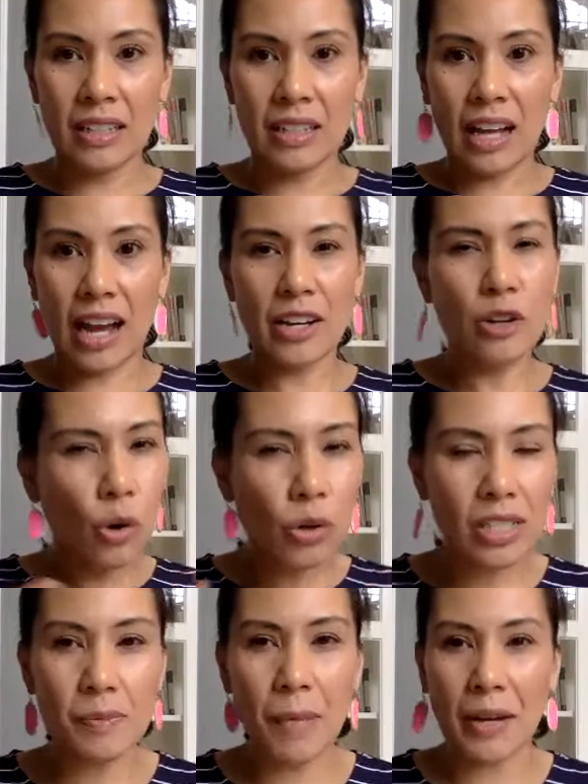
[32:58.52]
Mm-hmm. I
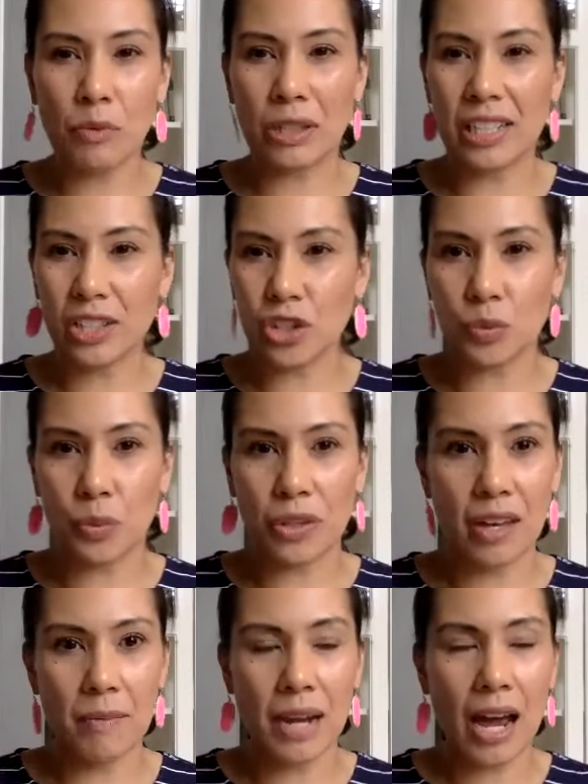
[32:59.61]
notice my relationship with
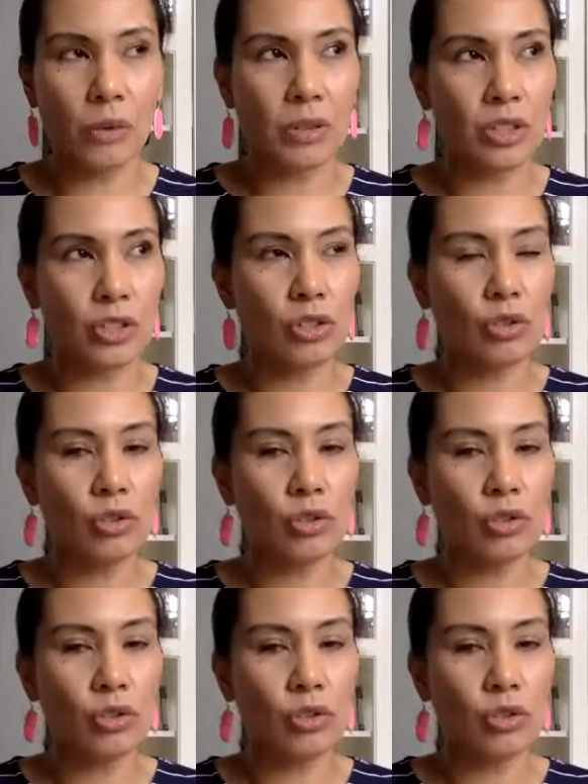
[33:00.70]
them now is just